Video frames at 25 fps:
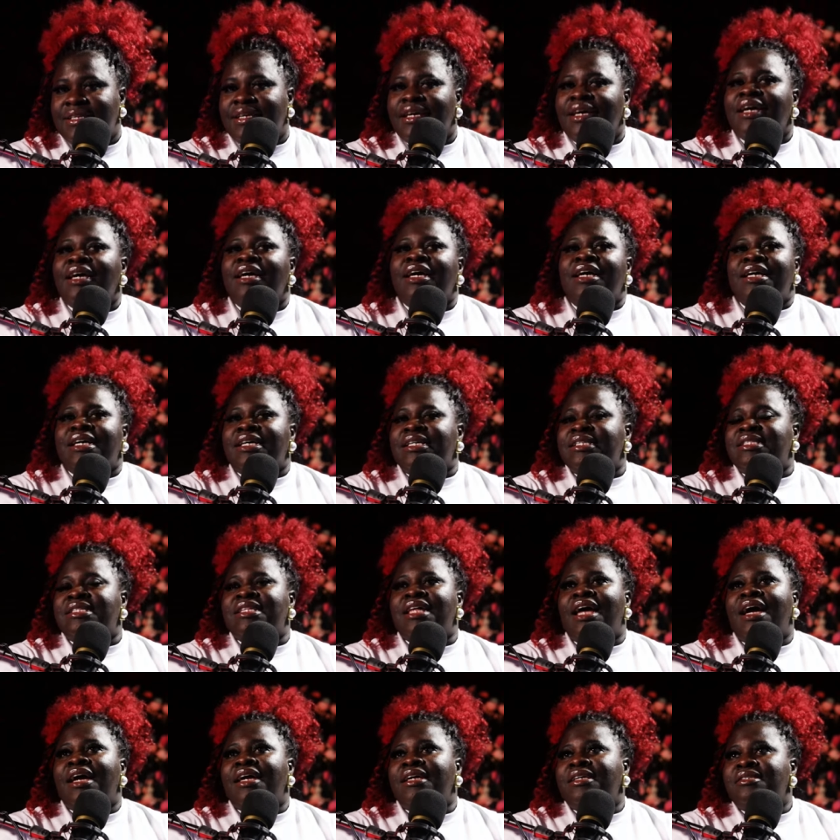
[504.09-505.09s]
Okay. It's
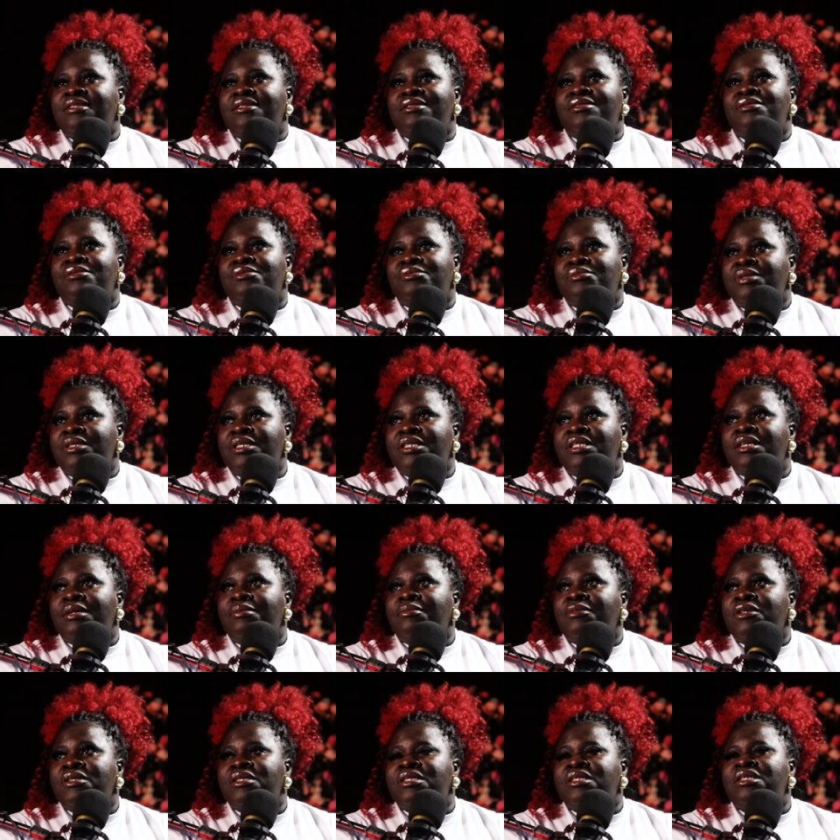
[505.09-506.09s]
not easy to reach
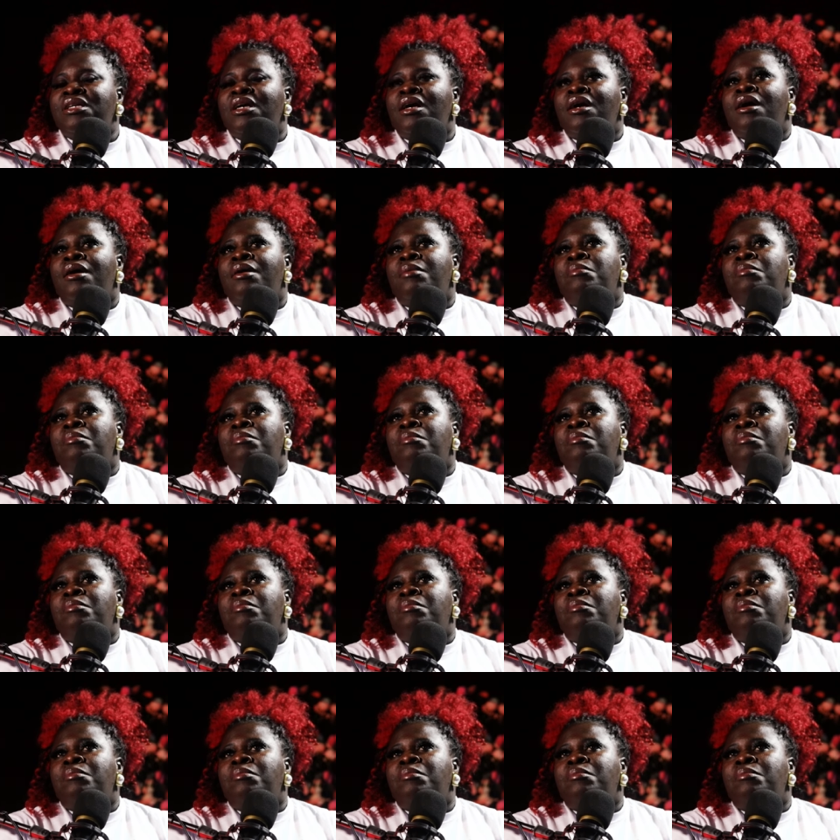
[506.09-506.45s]
them because